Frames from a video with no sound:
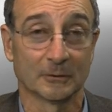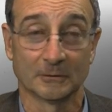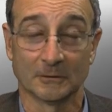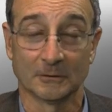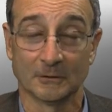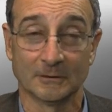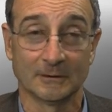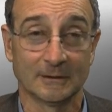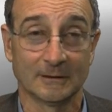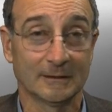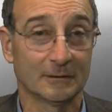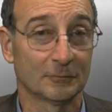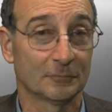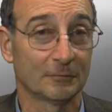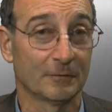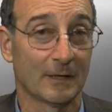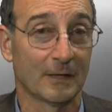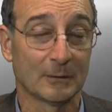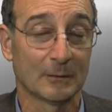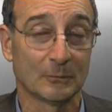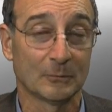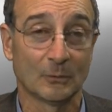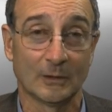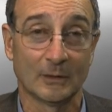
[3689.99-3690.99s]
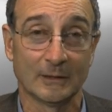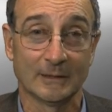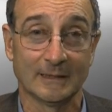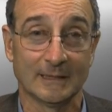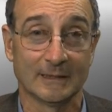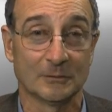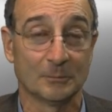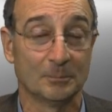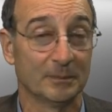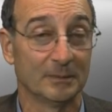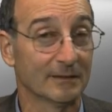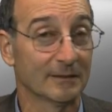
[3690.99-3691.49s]
You need to find one that's
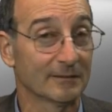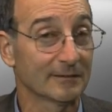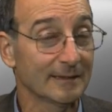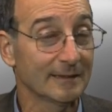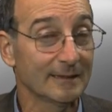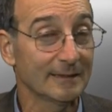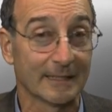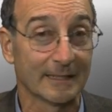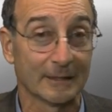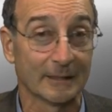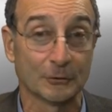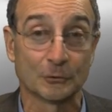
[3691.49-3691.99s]
busy, that